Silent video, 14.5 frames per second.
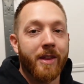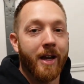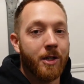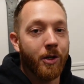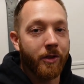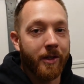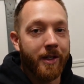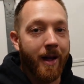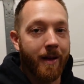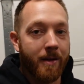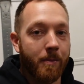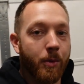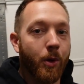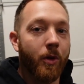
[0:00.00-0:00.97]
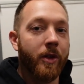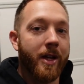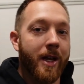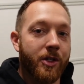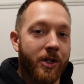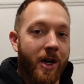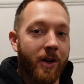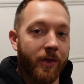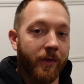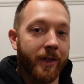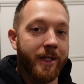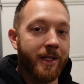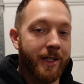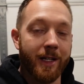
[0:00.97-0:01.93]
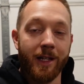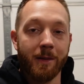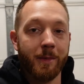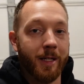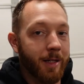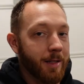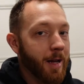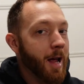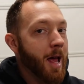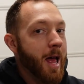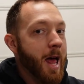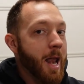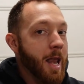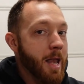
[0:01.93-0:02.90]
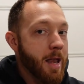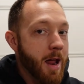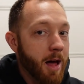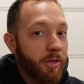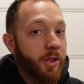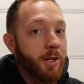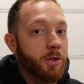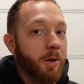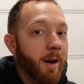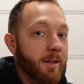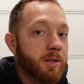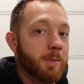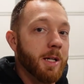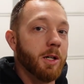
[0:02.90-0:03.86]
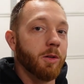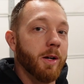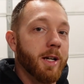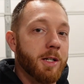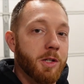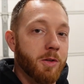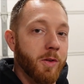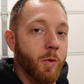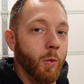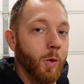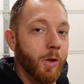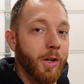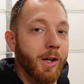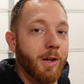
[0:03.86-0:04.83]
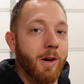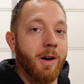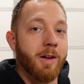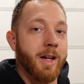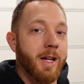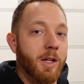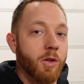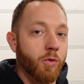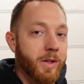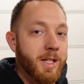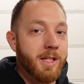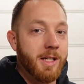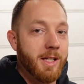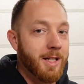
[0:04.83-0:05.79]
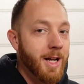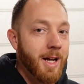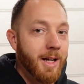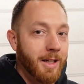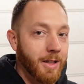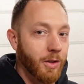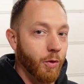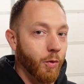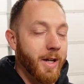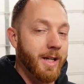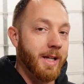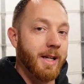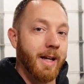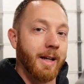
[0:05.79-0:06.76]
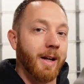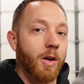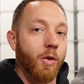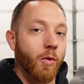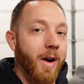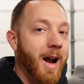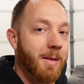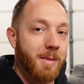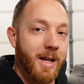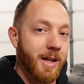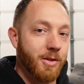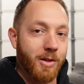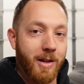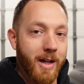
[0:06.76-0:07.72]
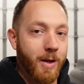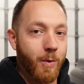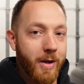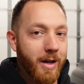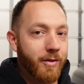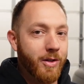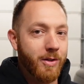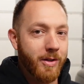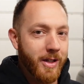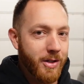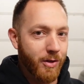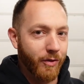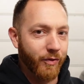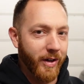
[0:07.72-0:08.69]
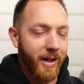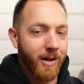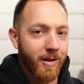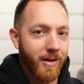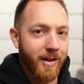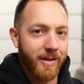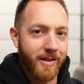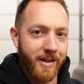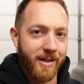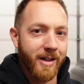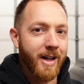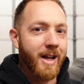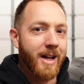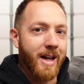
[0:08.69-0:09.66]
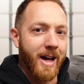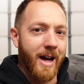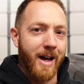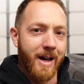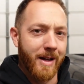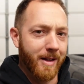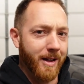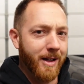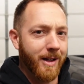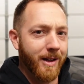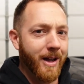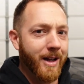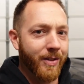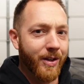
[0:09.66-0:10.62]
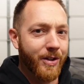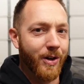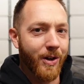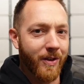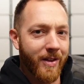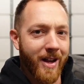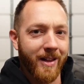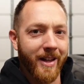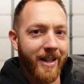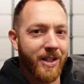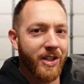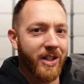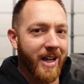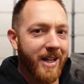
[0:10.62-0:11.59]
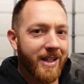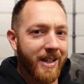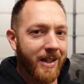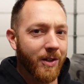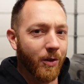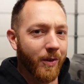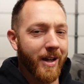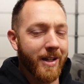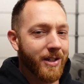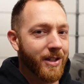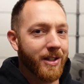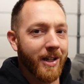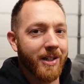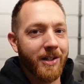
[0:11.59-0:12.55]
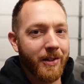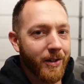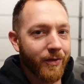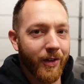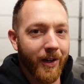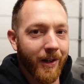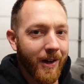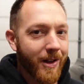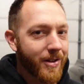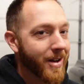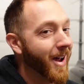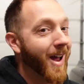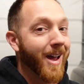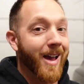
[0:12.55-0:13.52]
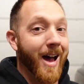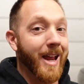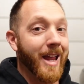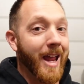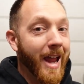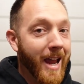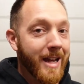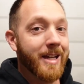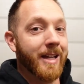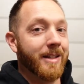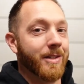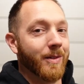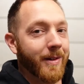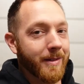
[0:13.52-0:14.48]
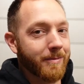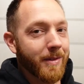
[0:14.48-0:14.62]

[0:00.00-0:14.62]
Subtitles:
that I took the time to pull the engine out and reseal it, because nothing drives me crazier than working on a greasy, gritty, and grimy engine. Like, whenever you get your finger in the like the dirt and that like sandy grit sticks under your fingernails, I hate it. So I